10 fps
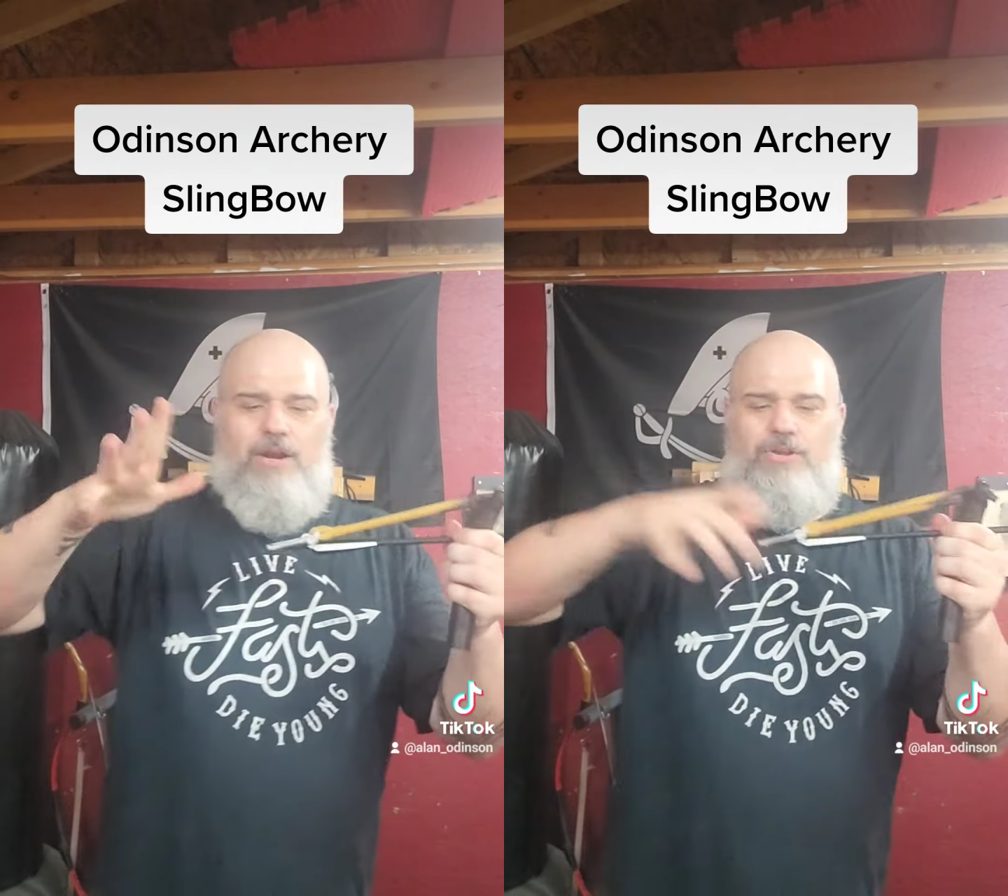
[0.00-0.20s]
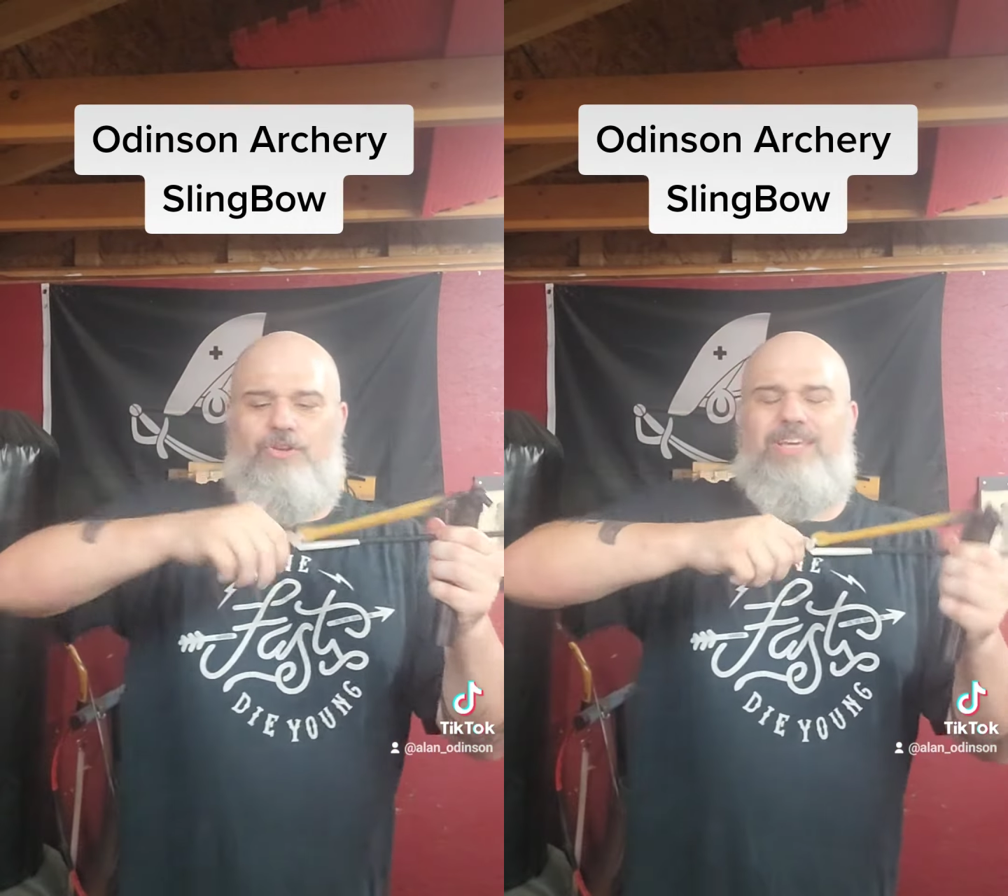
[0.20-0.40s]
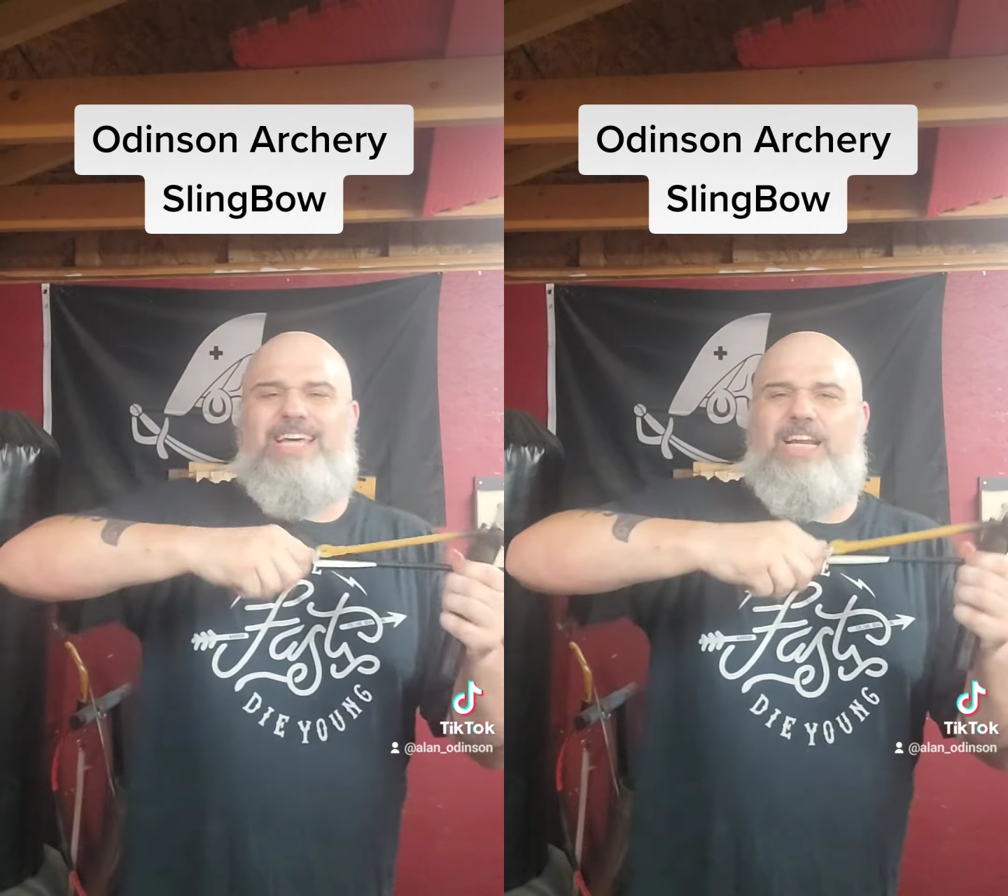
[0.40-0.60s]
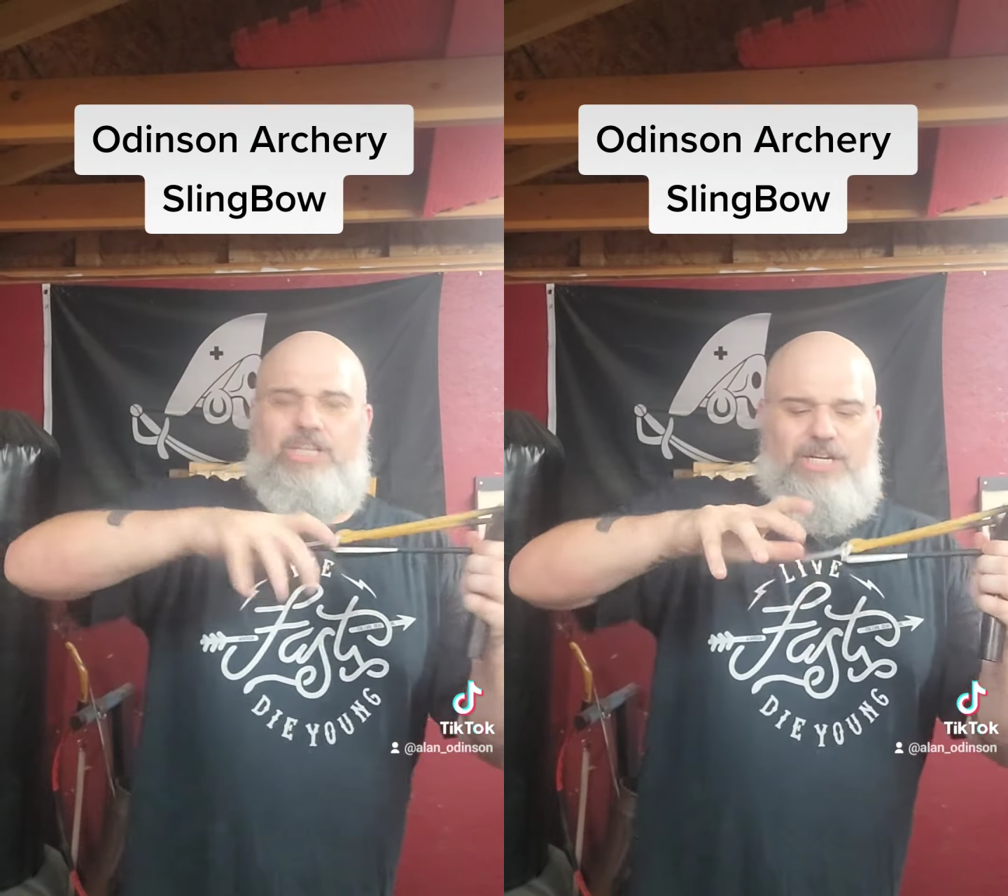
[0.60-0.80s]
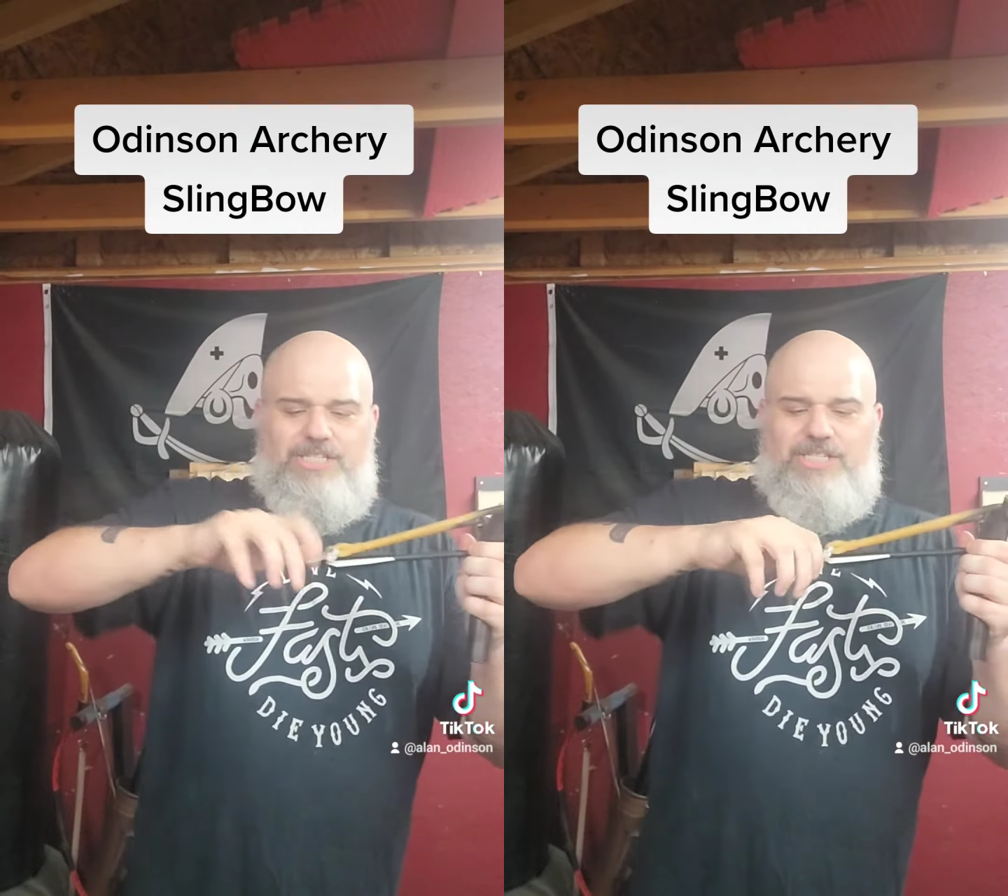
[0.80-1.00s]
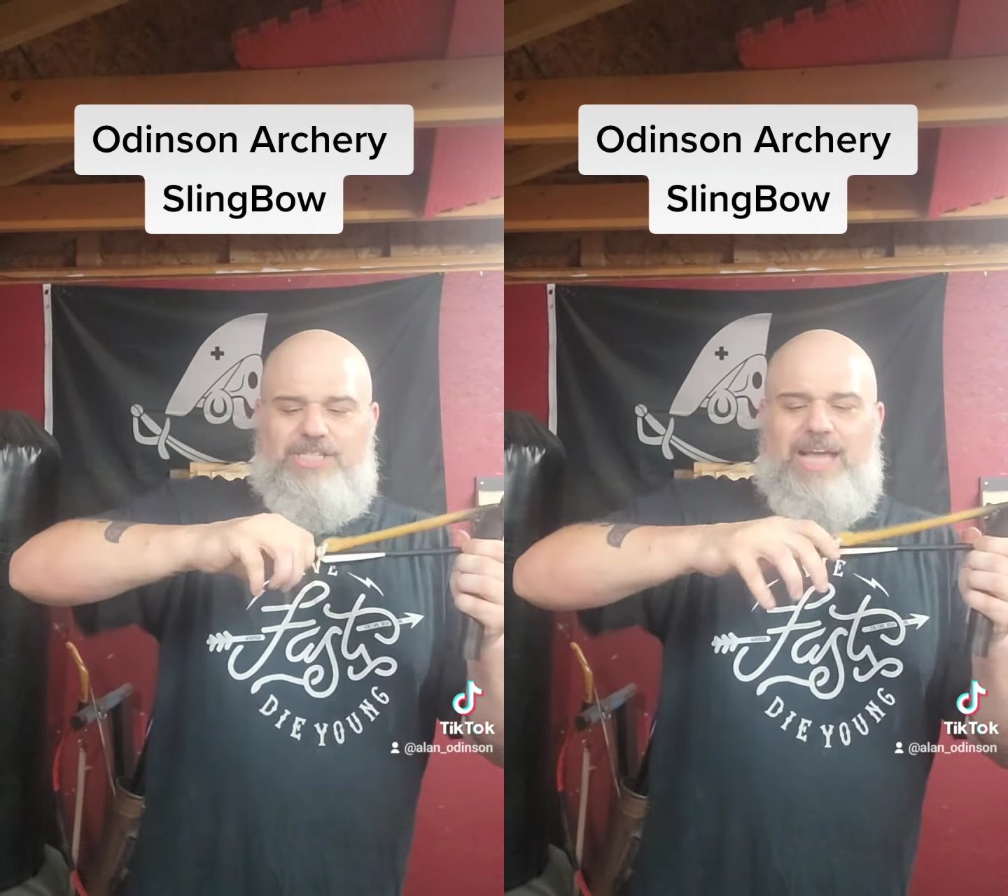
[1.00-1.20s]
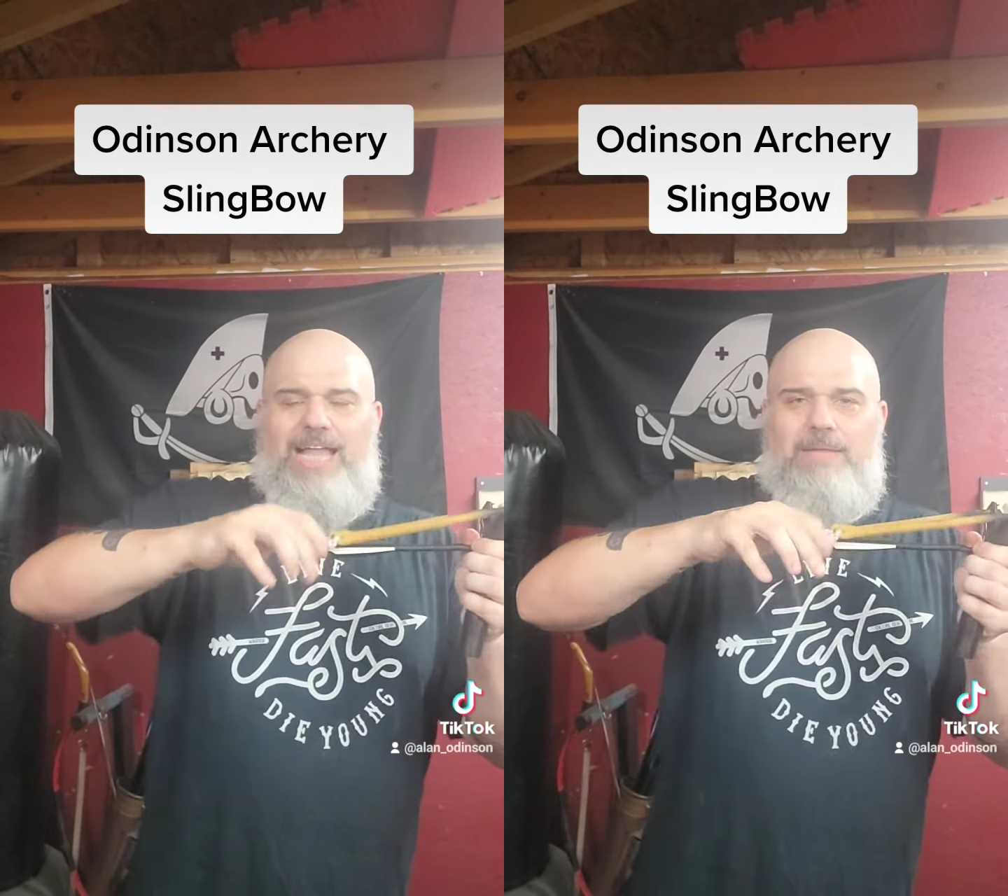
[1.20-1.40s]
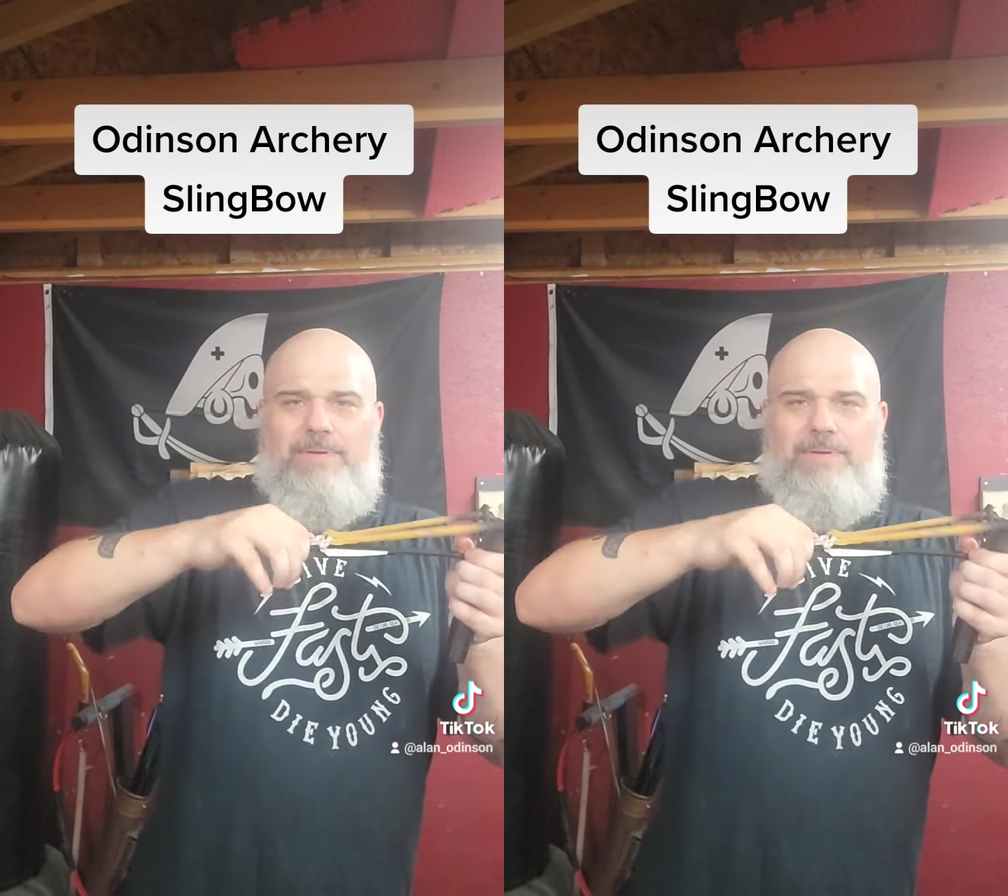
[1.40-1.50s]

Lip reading: You can get a good solid,